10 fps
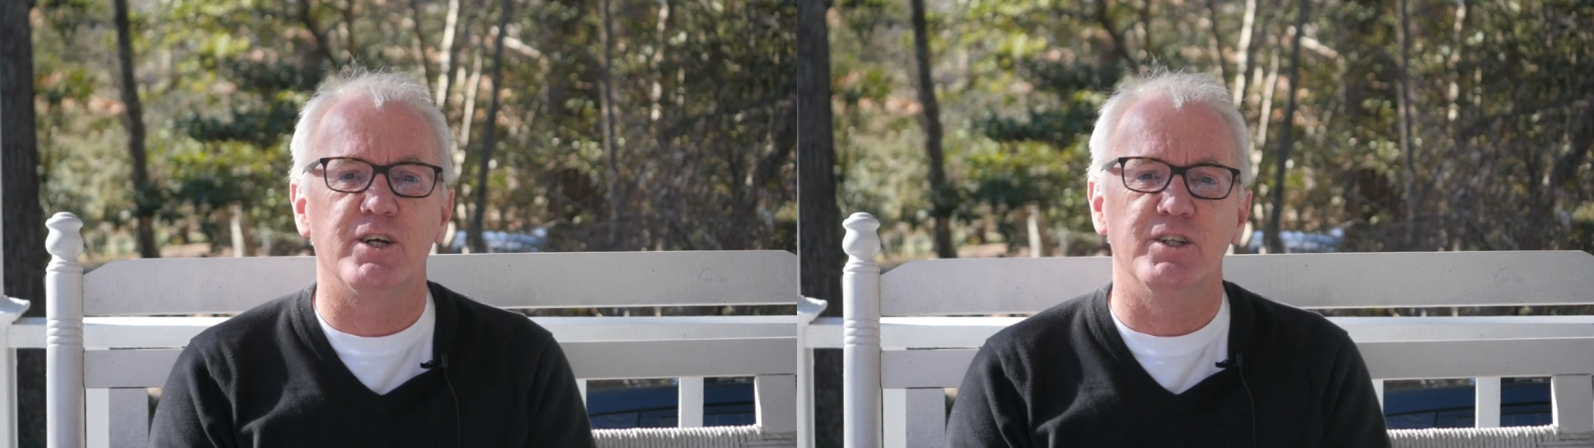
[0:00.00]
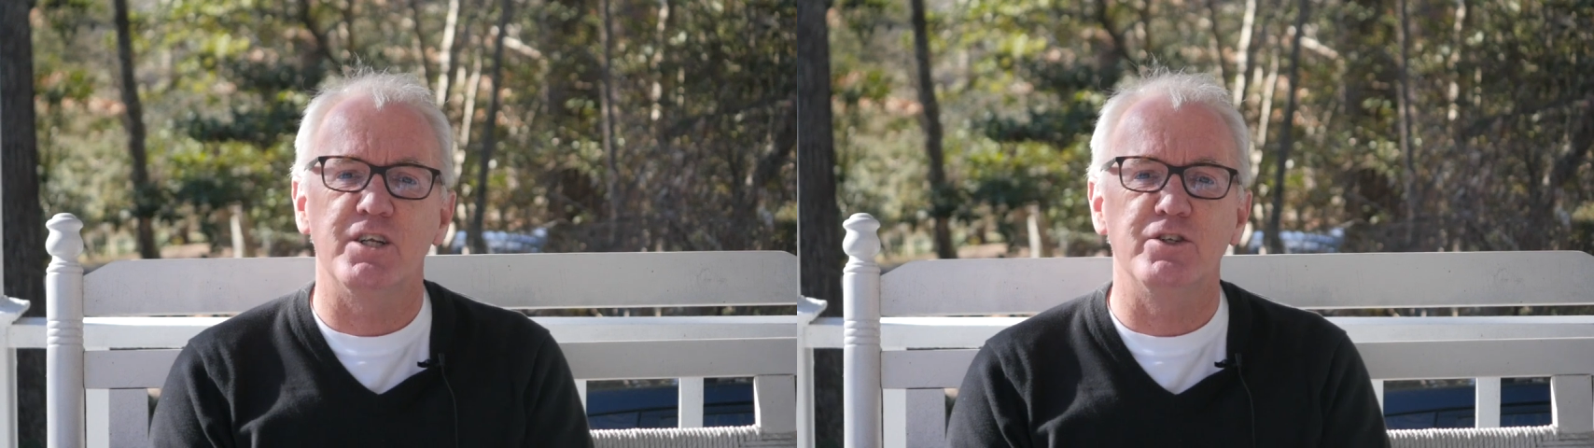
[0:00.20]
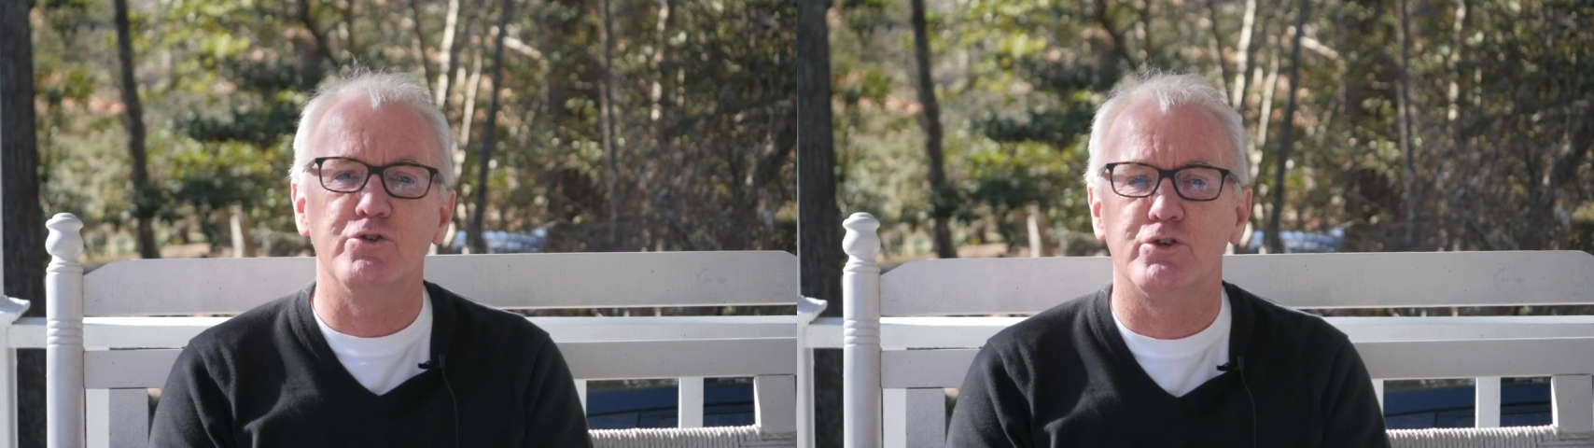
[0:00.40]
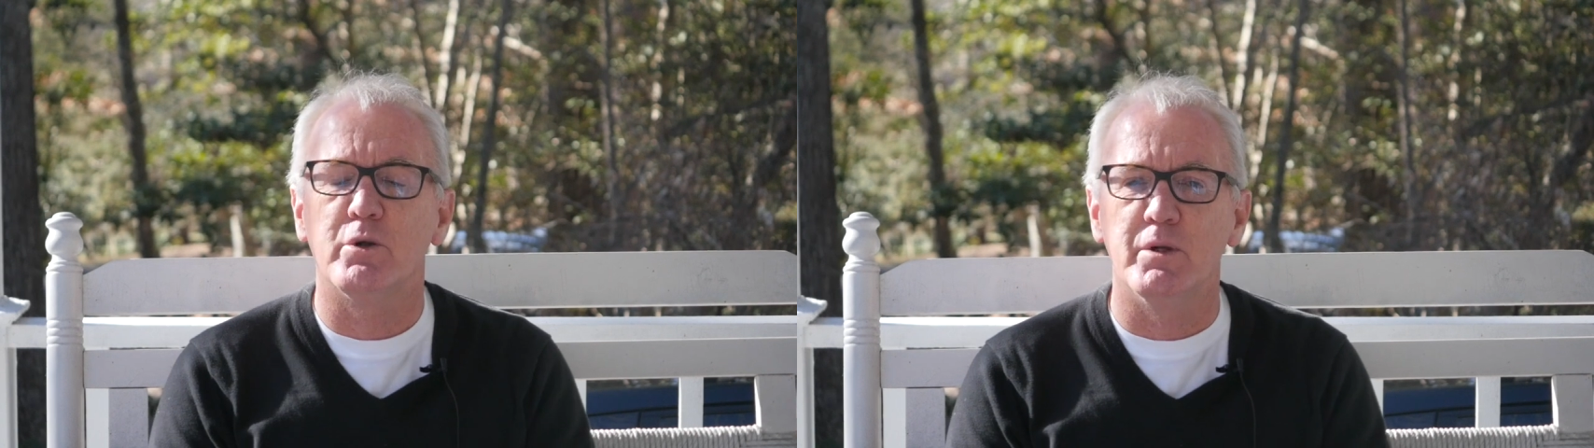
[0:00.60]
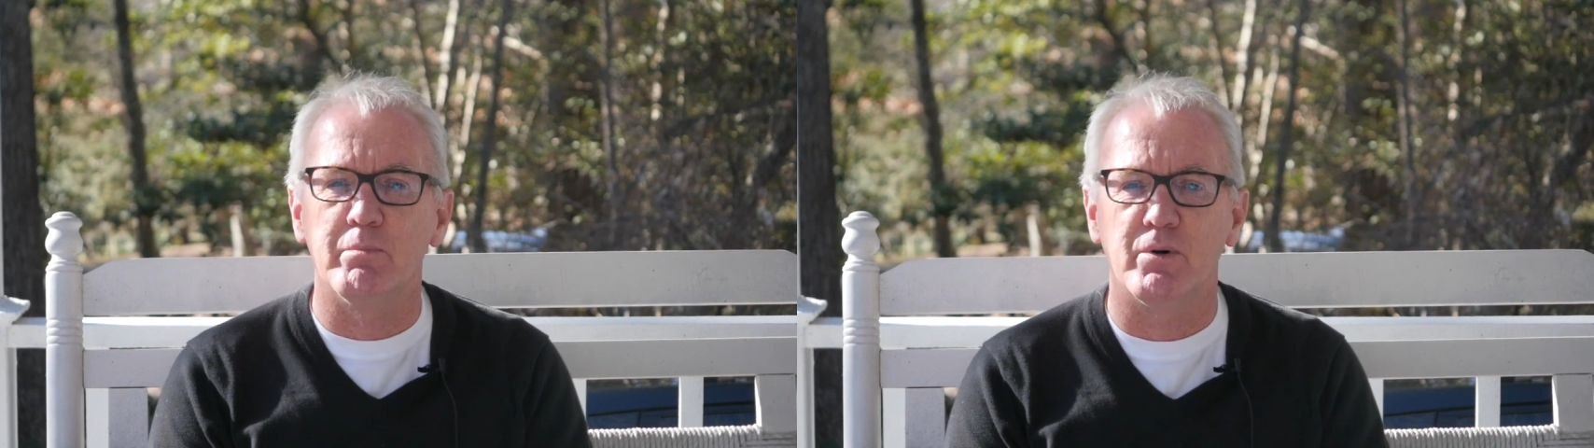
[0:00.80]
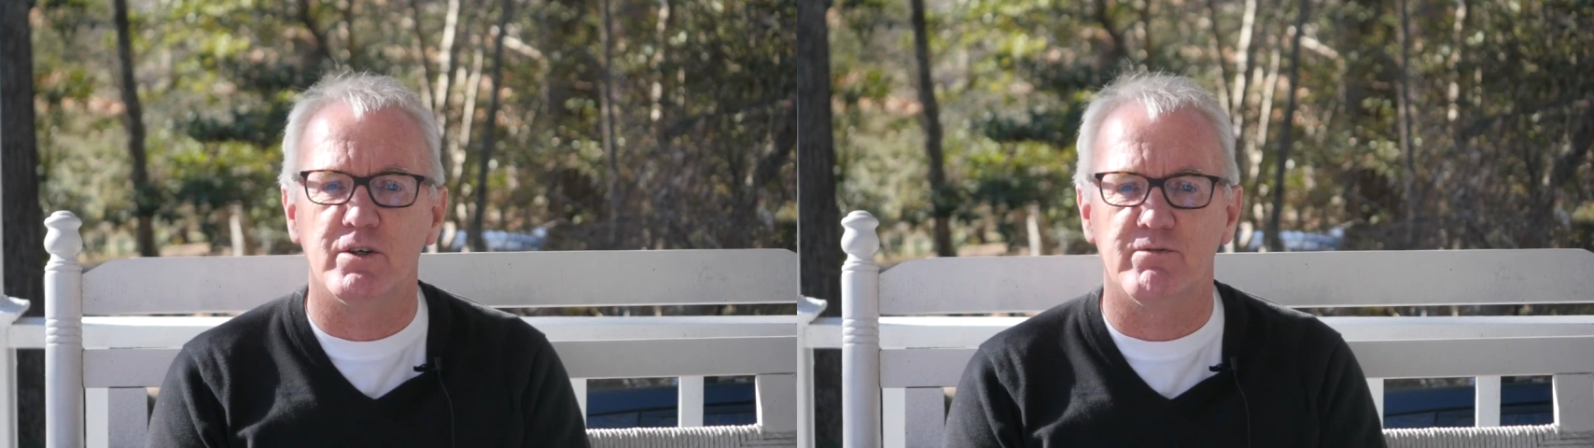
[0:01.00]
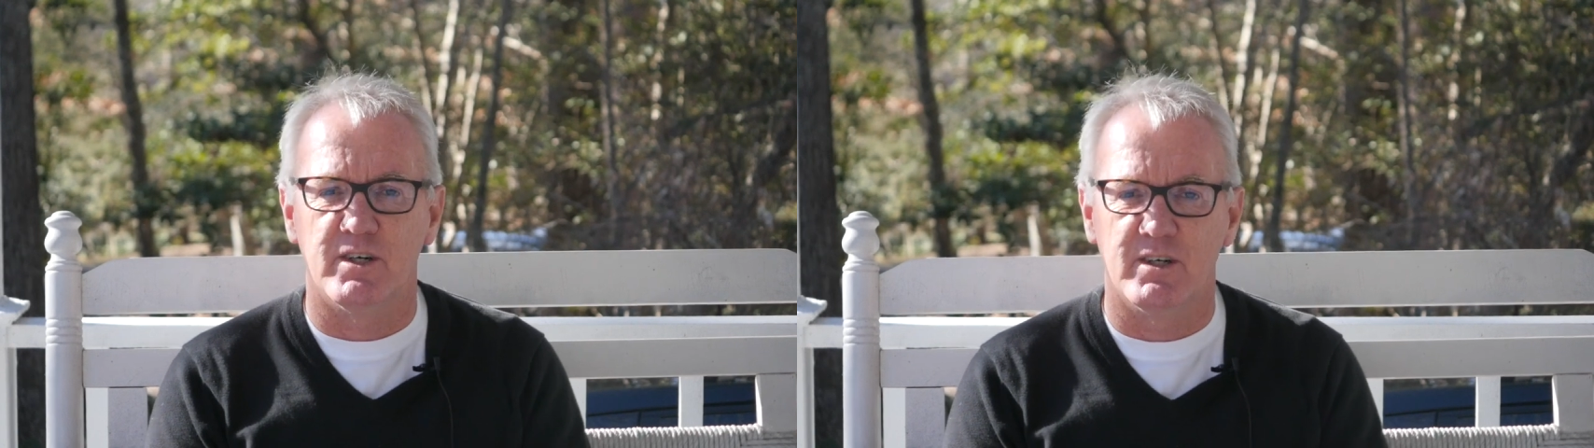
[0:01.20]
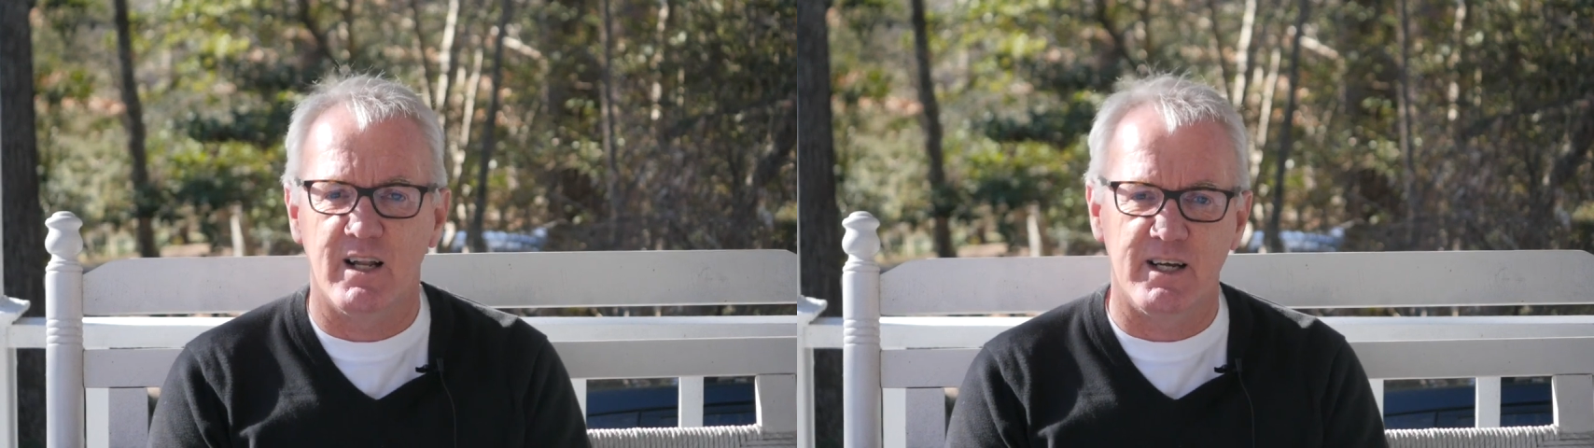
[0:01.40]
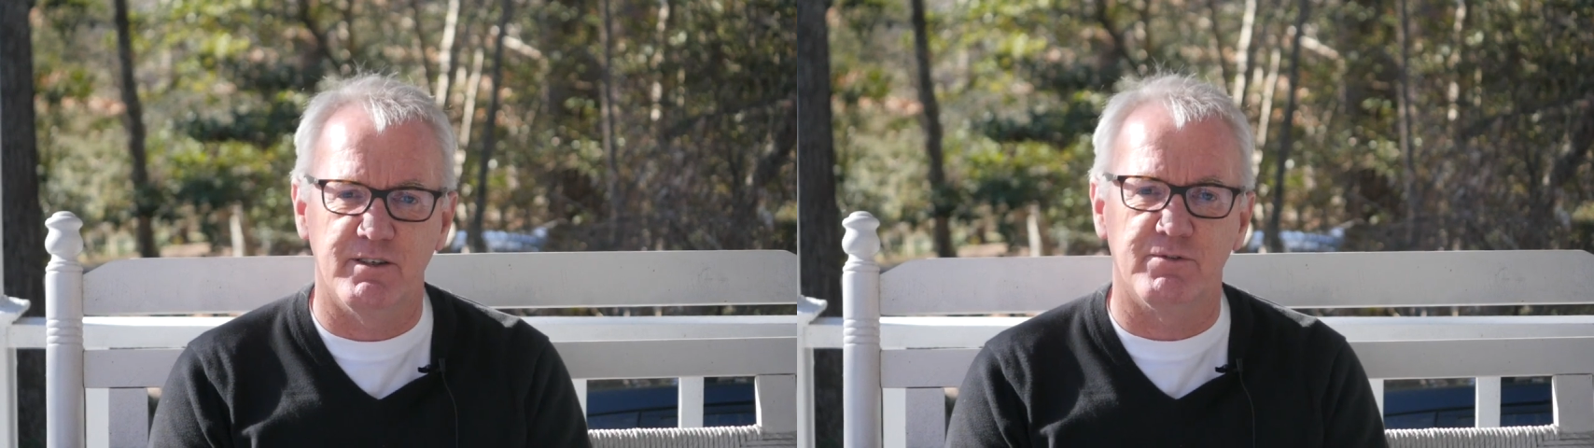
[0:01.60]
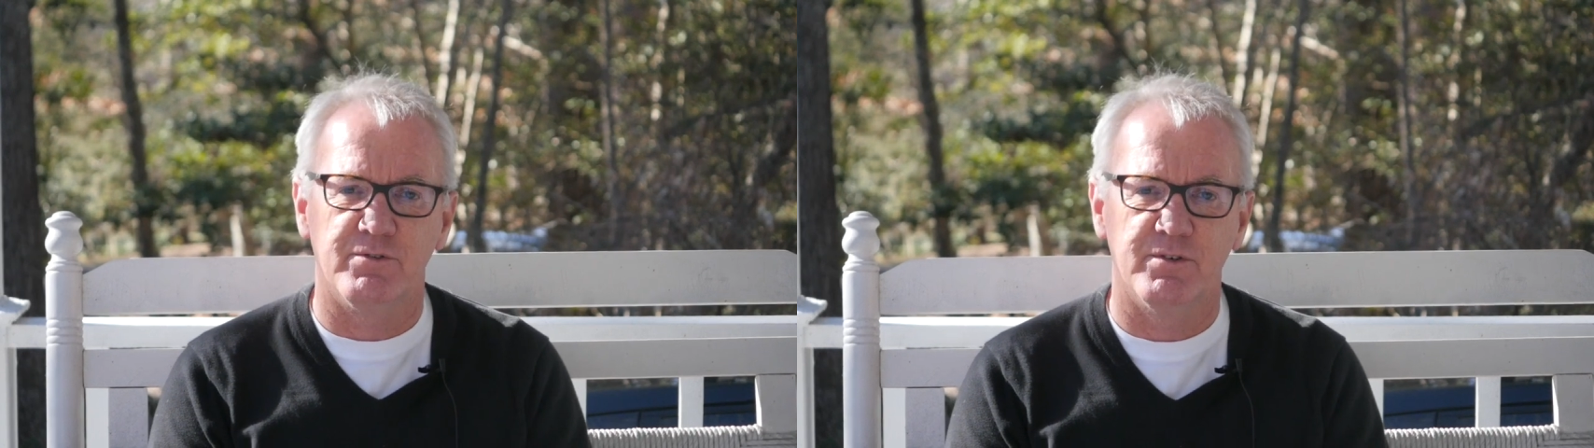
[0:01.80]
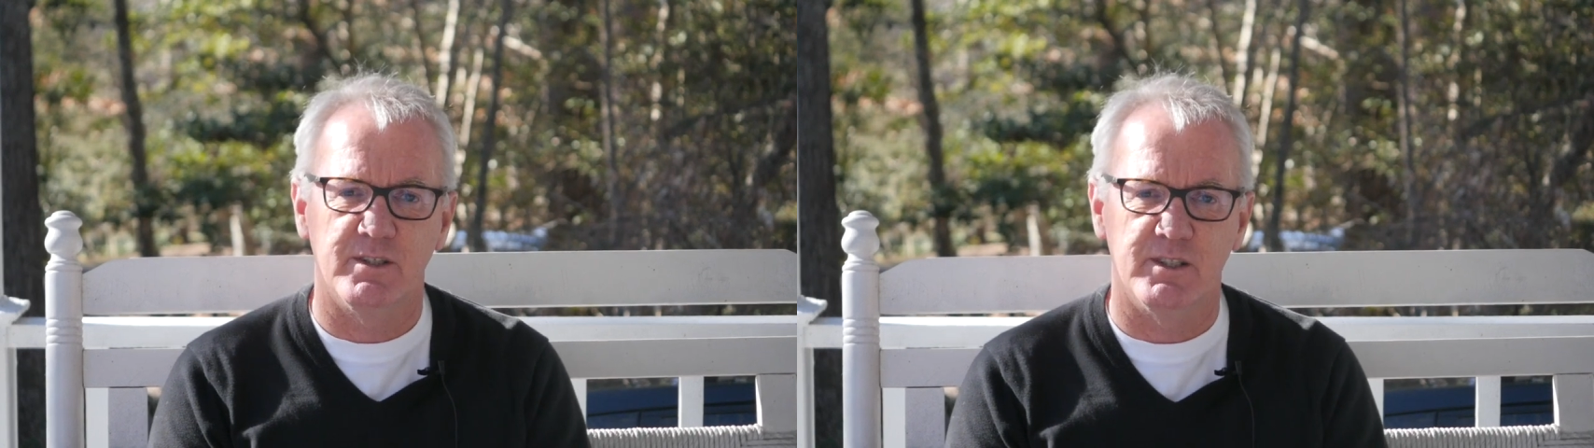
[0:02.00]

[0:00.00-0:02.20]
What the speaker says: continued to be part of our life